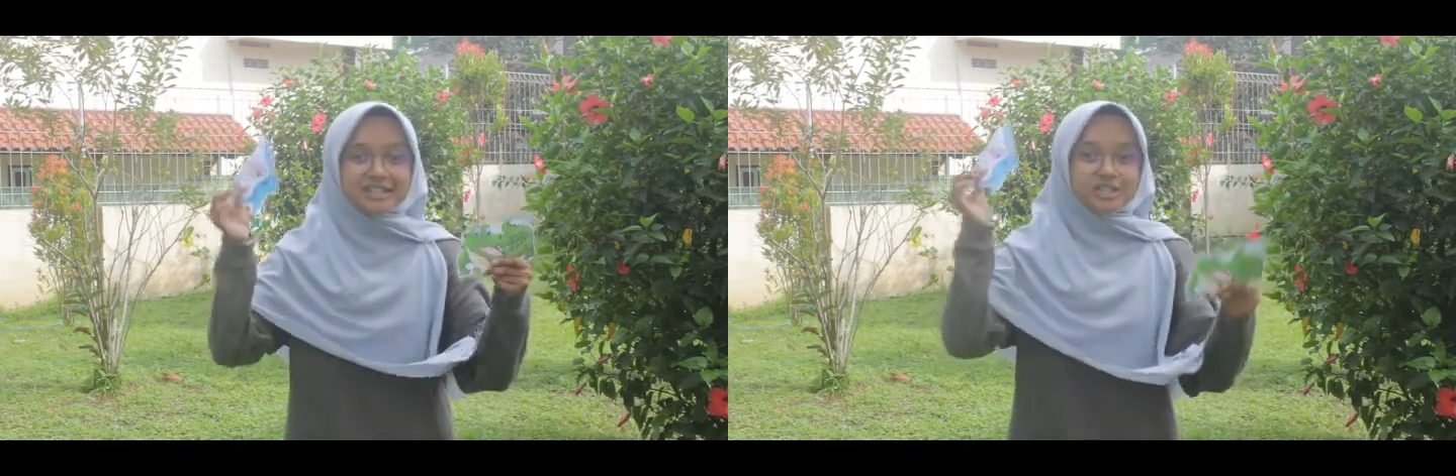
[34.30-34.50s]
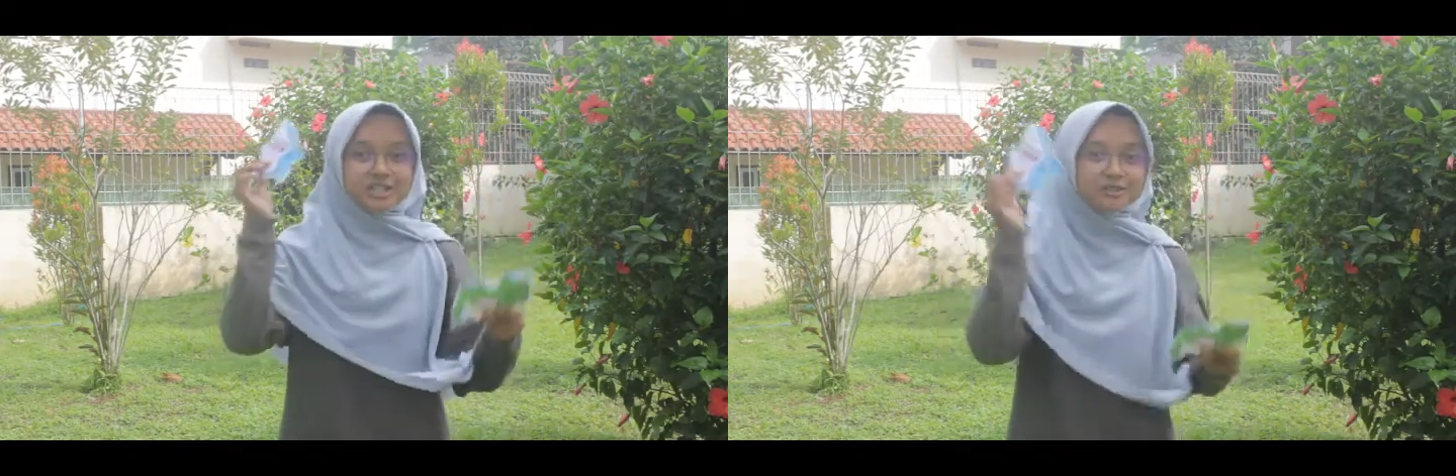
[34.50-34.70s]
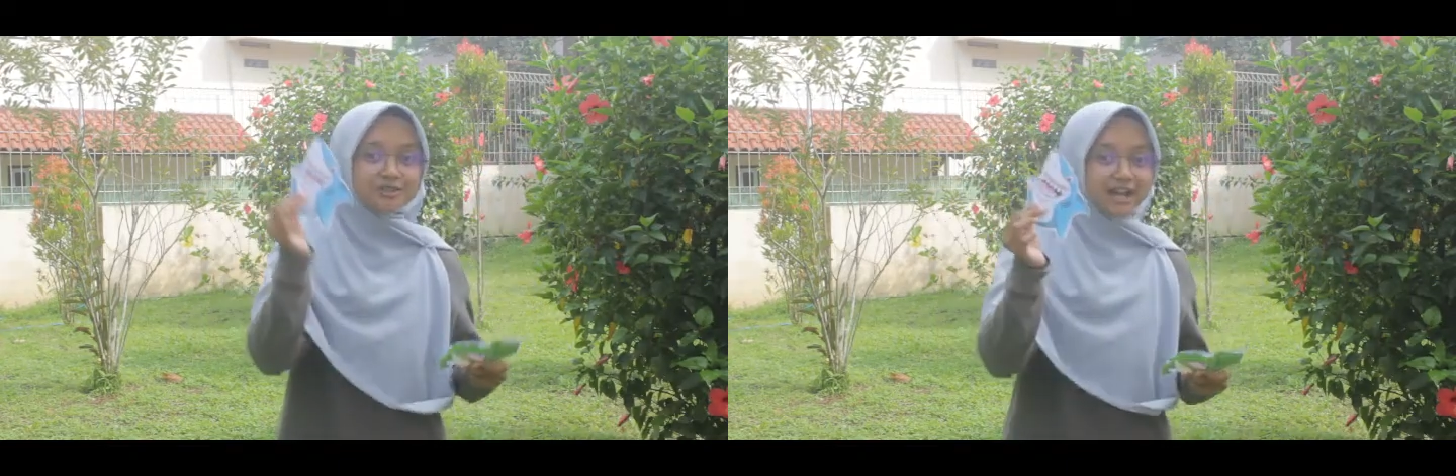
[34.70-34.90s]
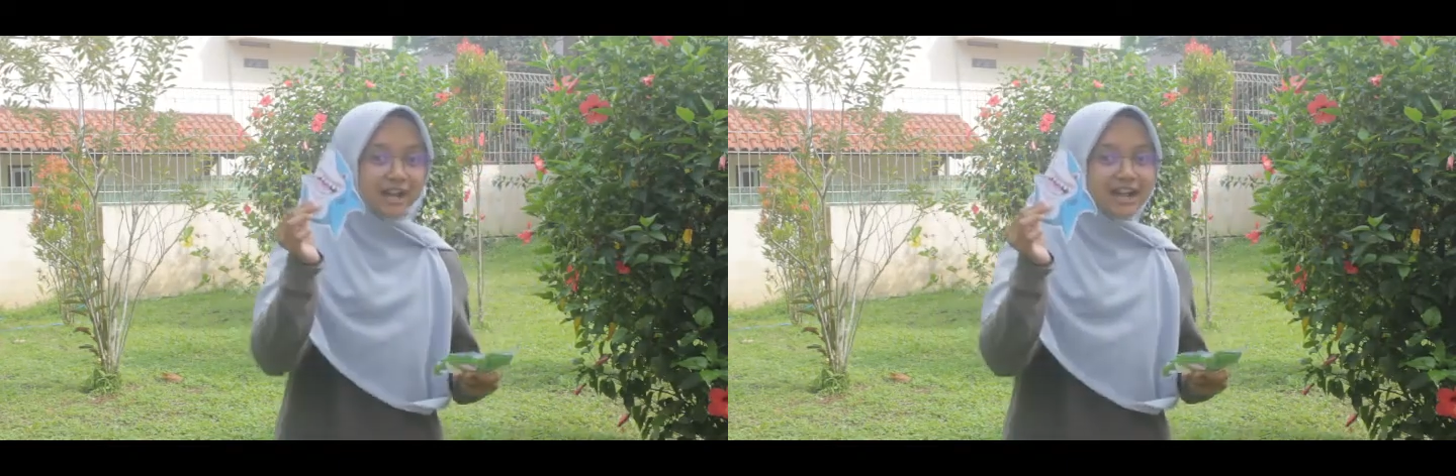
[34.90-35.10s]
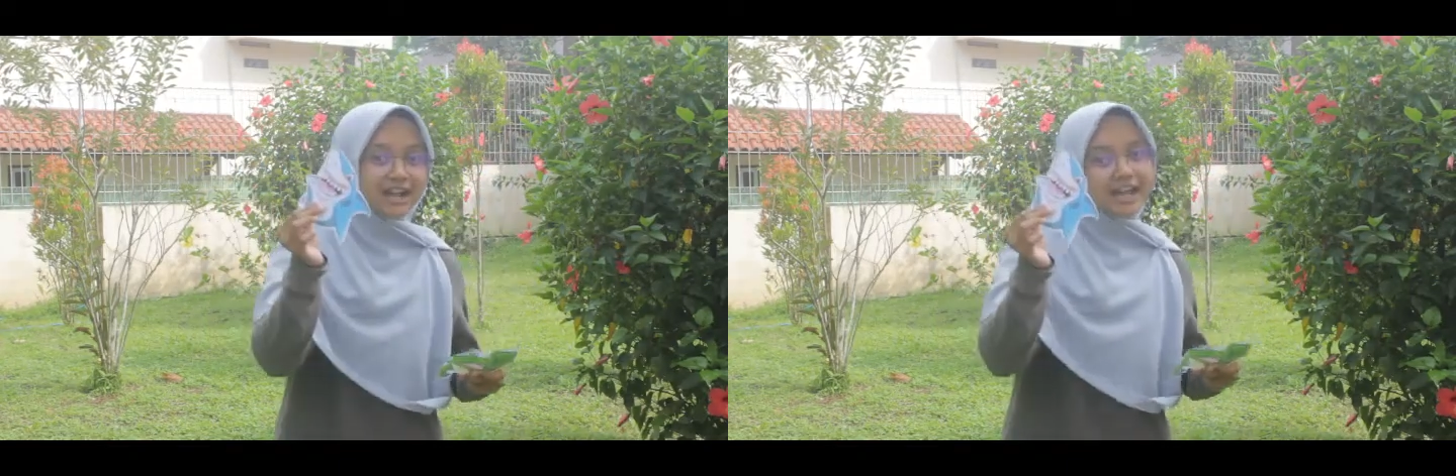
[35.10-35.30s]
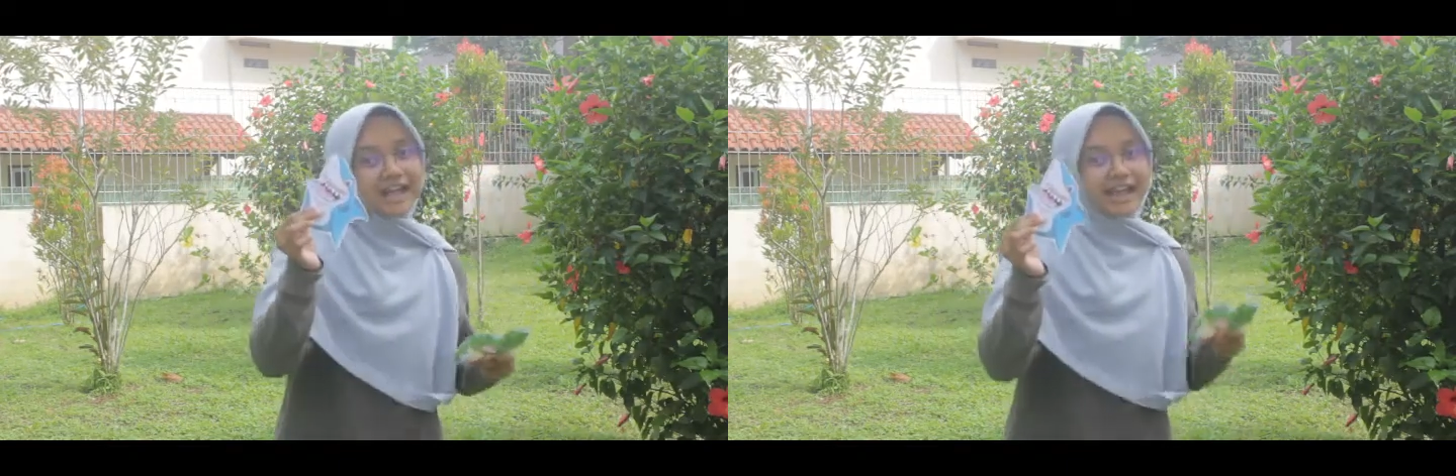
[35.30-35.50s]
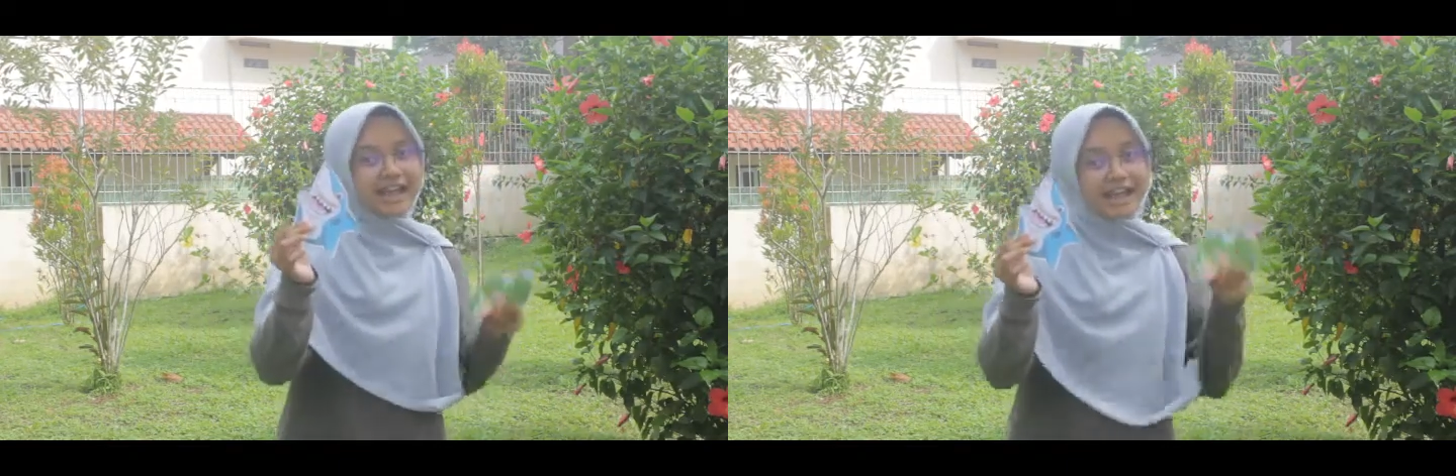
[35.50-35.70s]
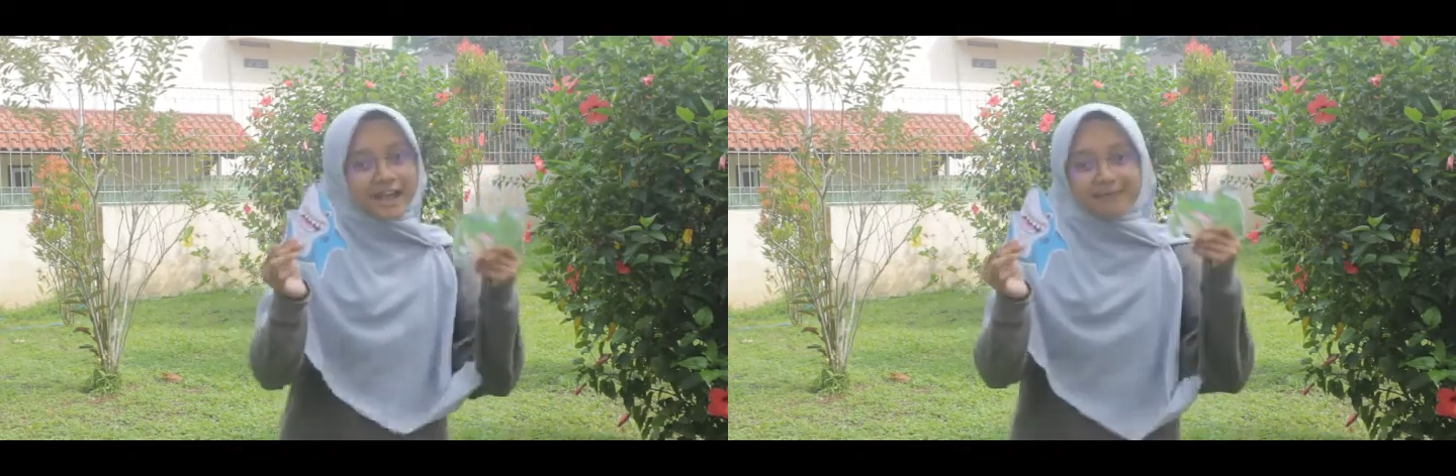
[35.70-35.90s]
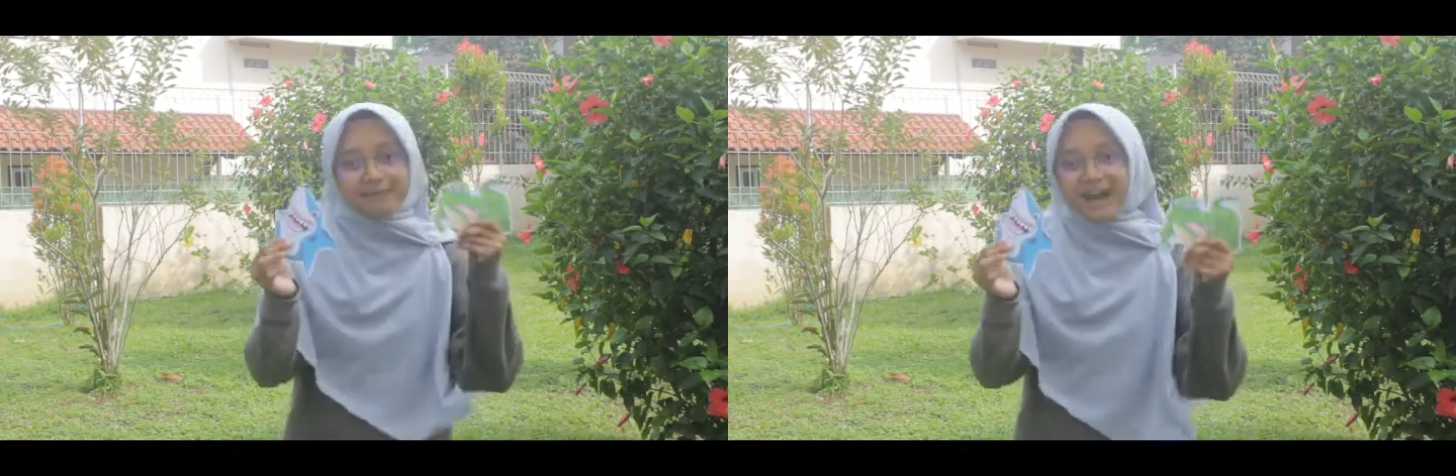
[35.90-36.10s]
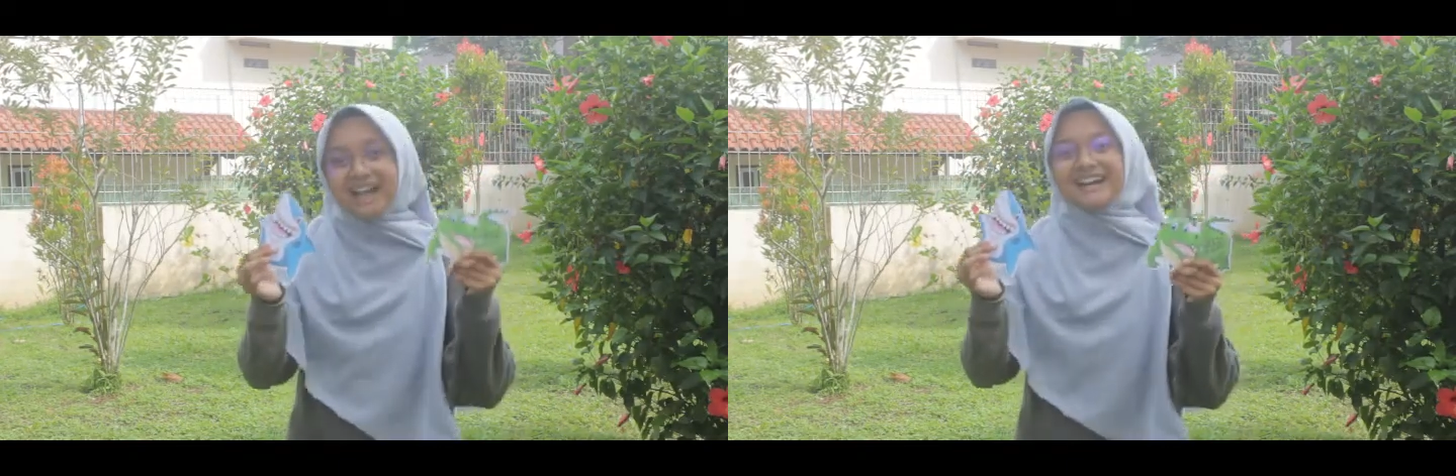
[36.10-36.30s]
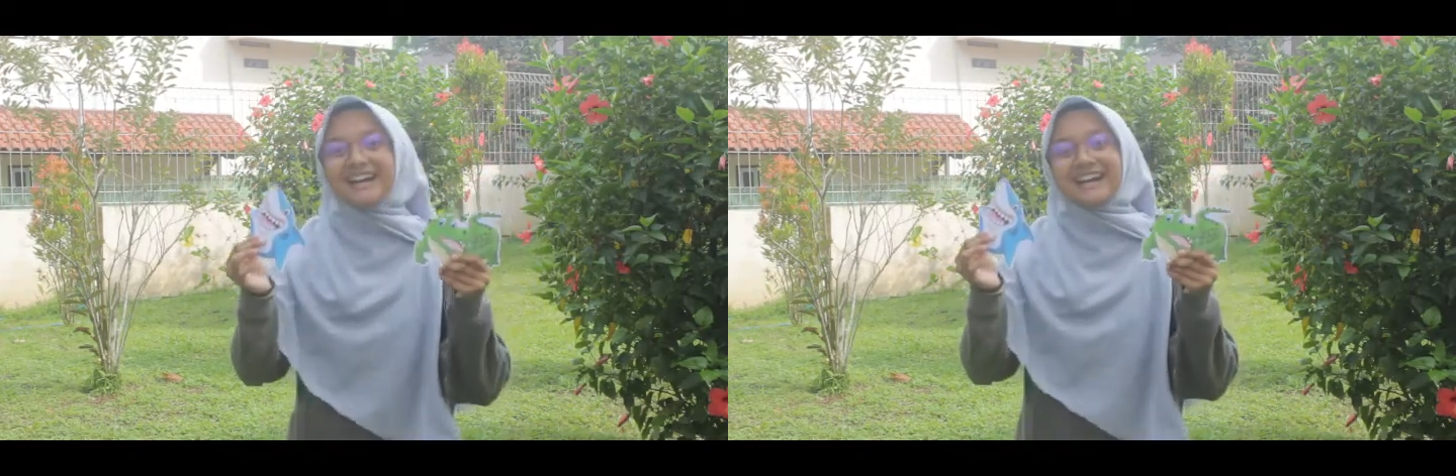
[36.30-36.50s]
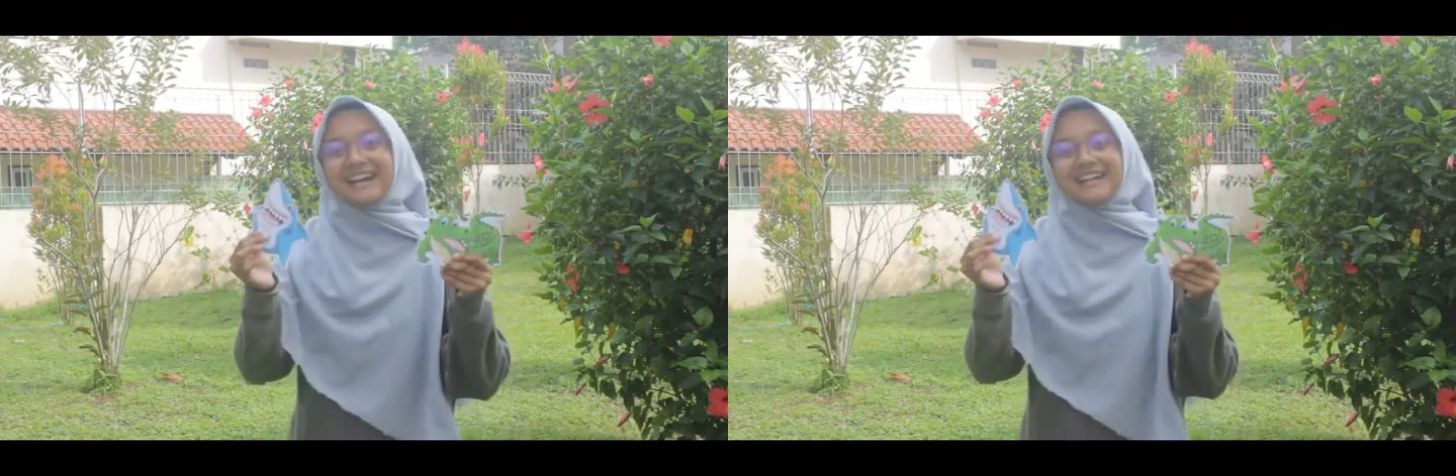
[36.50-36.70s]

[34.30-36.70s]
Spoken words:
Sura and Baya.